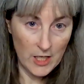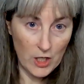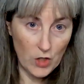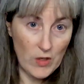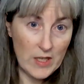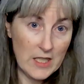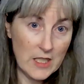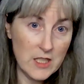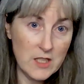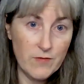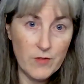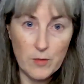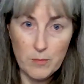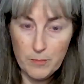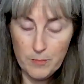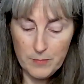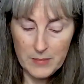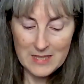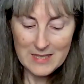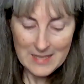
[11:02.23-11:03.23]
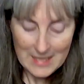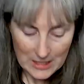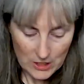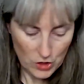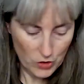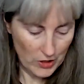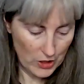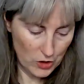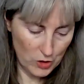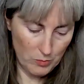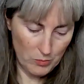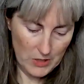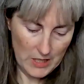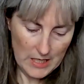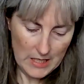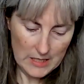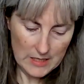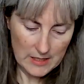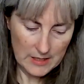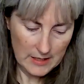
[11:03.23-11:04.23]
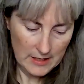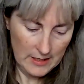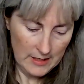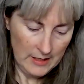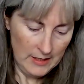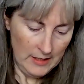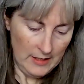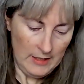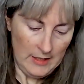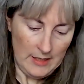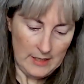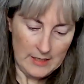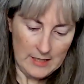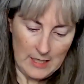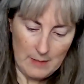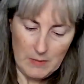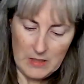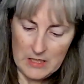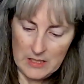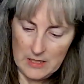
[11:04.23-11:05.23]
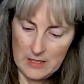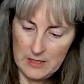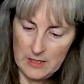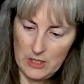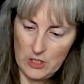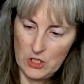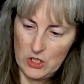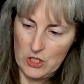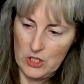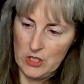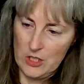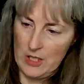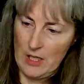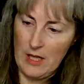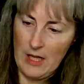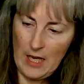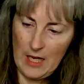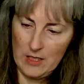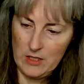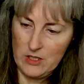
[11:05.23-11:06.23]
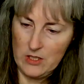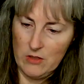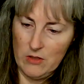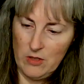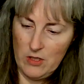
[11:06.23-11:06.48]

Krennics for Petite Treasure Braid, and I'm going to stitch that